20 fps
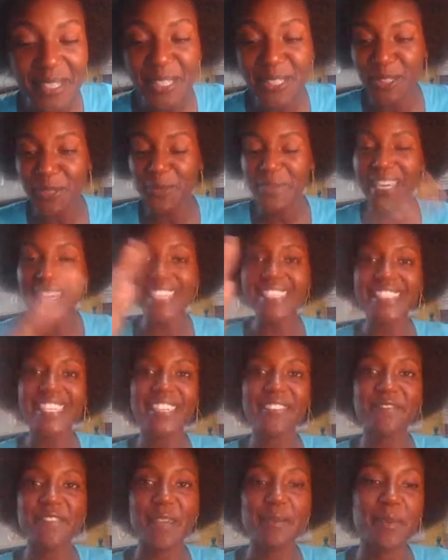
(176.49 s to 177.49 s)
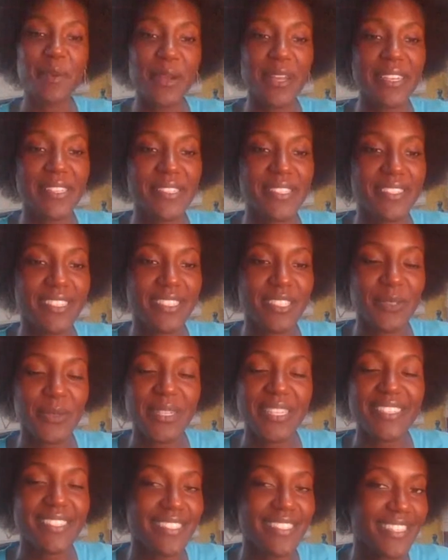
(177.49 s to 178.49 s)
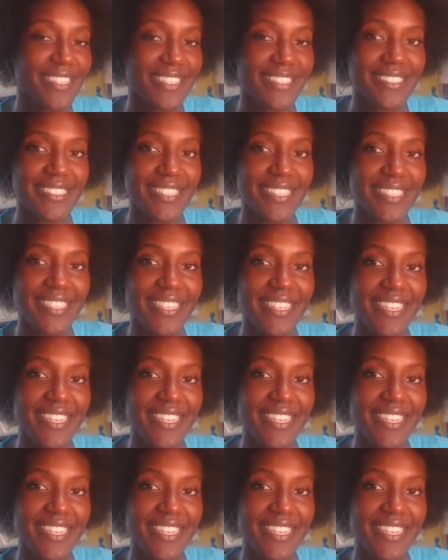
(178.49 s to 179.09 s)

So when I said February 26th